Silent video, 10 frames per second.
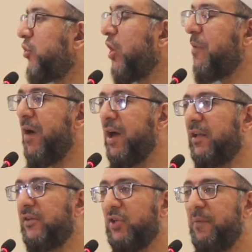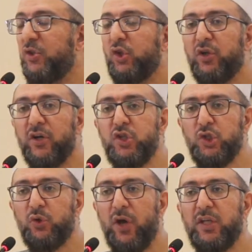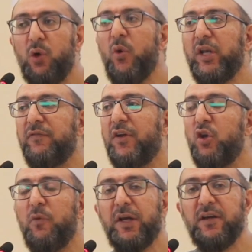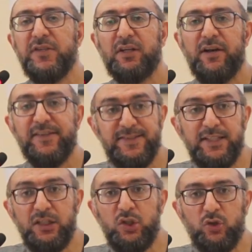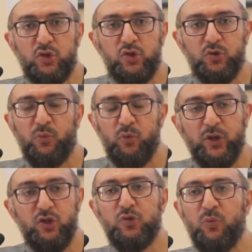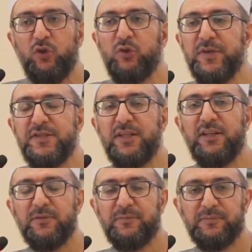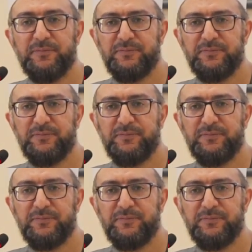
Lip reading: Suleiman and his army to crush you, and they won't even know because they can't see you. You're too small. We're too small to be seen.